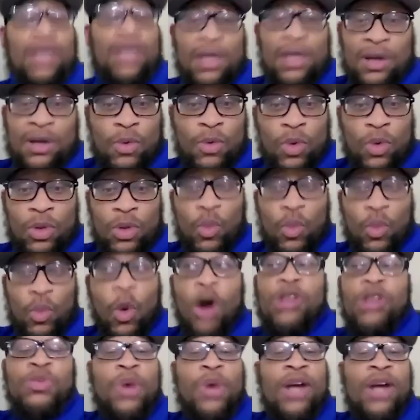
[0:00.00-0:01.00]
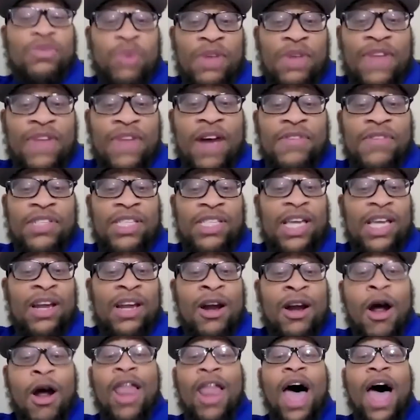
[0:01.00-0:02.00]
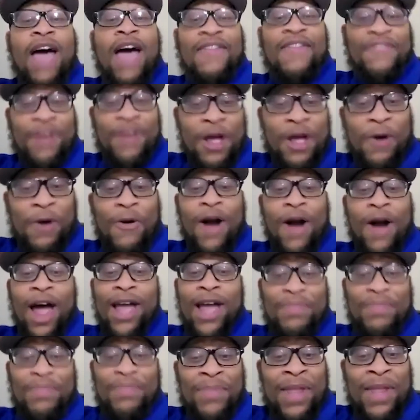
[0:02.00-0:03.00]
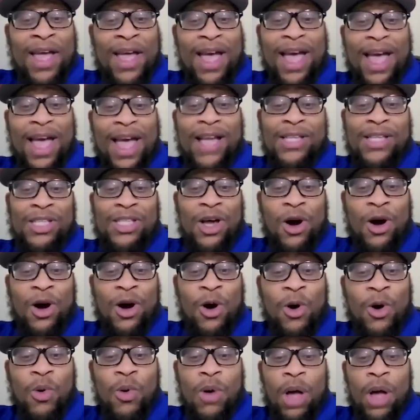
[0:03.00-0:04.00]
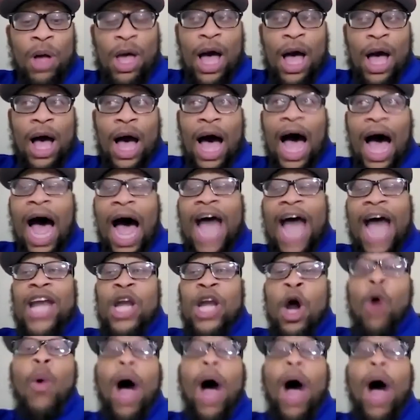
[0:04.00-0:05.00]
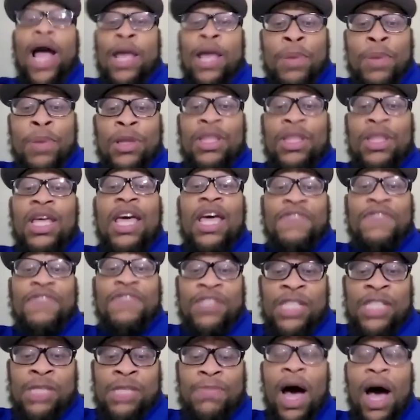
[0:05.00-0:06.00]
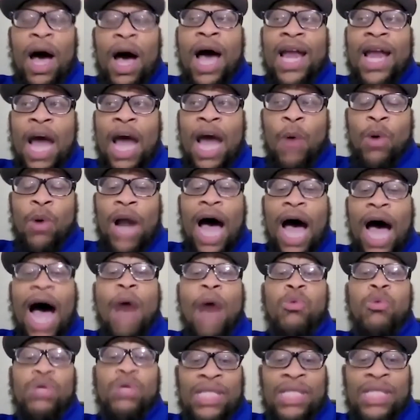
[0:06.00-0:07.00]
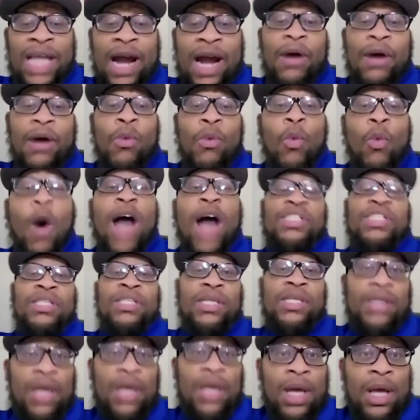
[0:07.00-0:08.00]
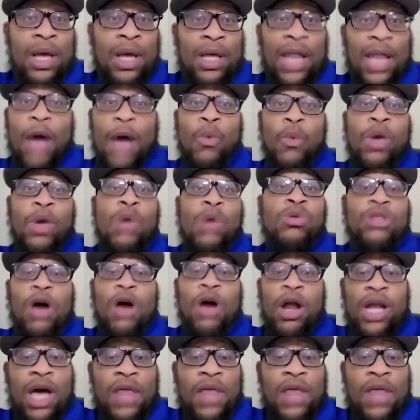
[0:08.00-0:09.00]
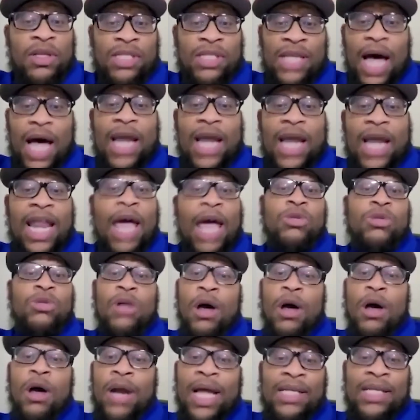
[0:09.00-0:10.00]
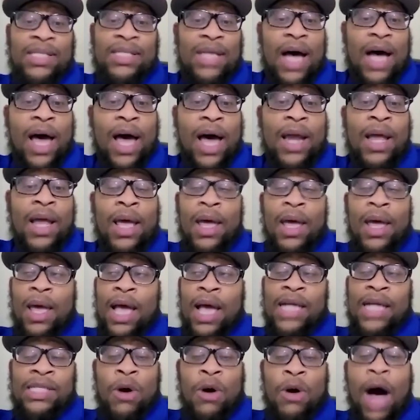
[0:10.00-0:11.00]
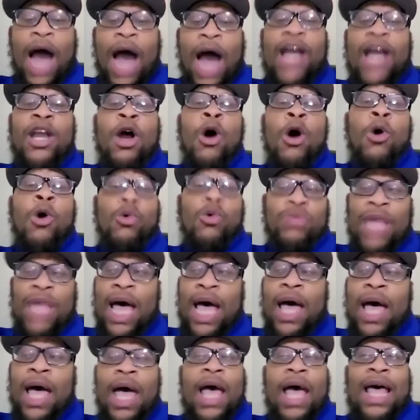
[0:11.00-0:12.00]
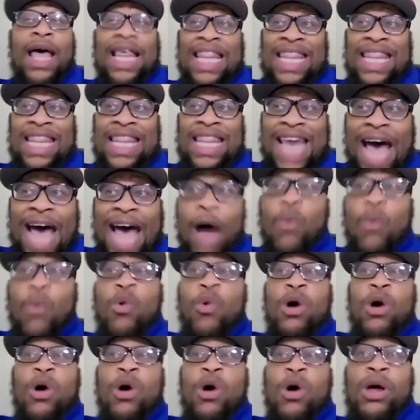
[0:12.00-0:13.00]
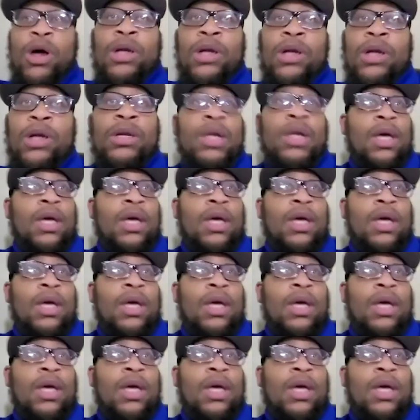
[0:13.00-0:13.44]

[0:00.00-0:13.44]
blazing. Worst rest we've ever seen in our life, right? And so I know why he put the emphasis behind that one. I was there and watched it. Like we was on the other side and they was on their side. And so I know that one,